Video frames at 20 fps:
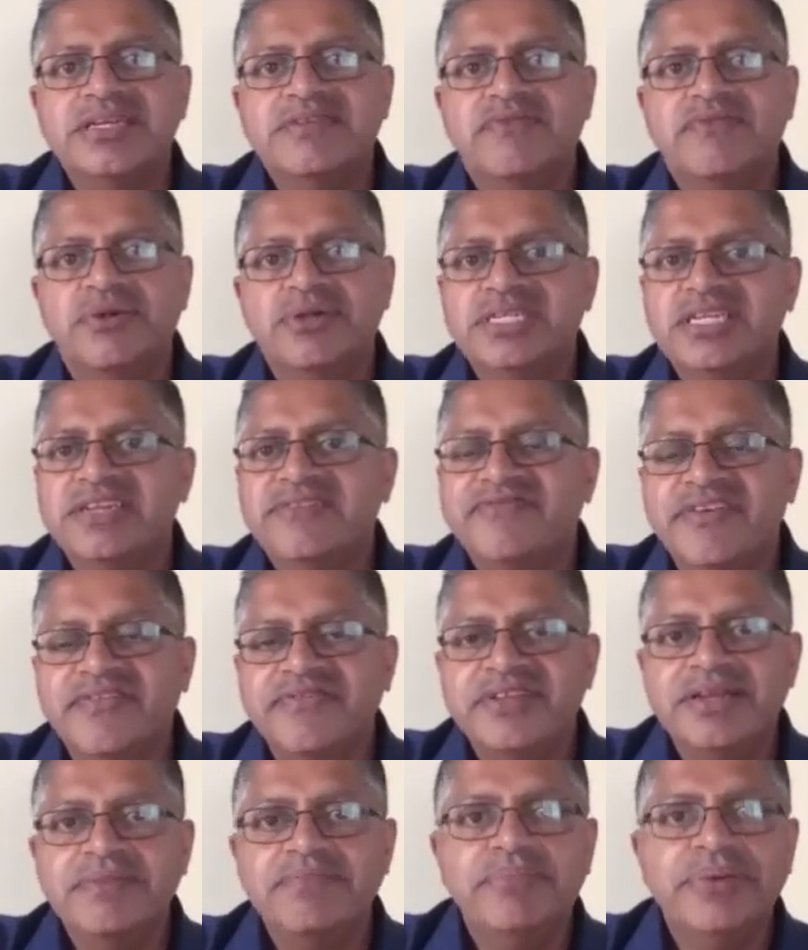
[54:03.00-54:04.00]
14,
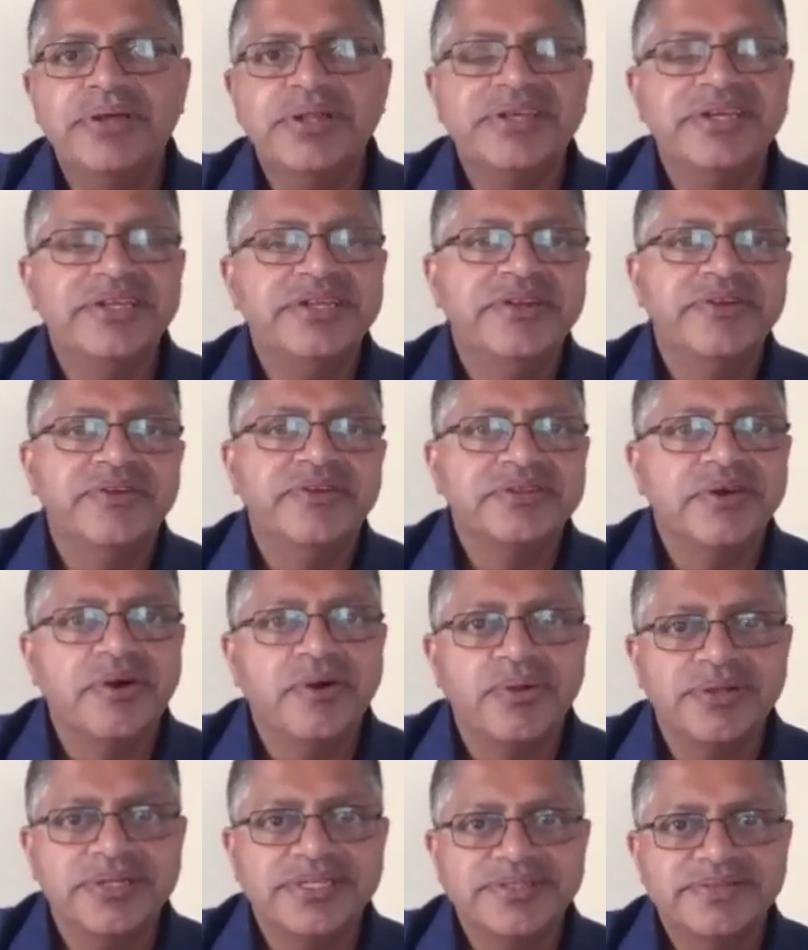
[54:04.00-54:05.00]
15 billion years
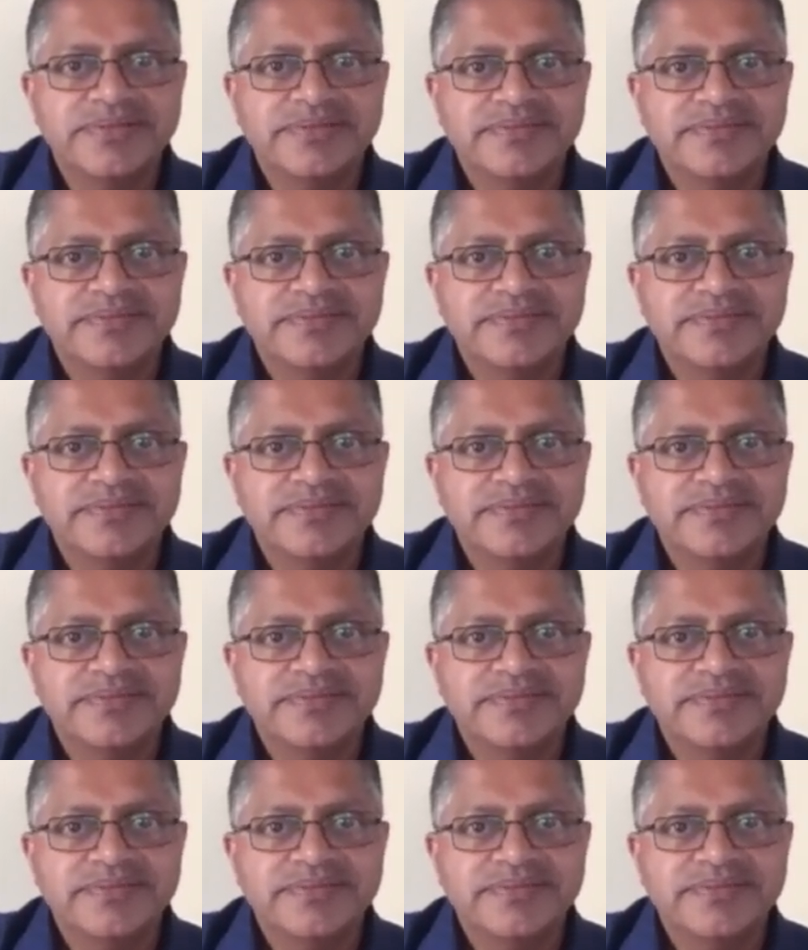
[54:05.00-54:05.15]
old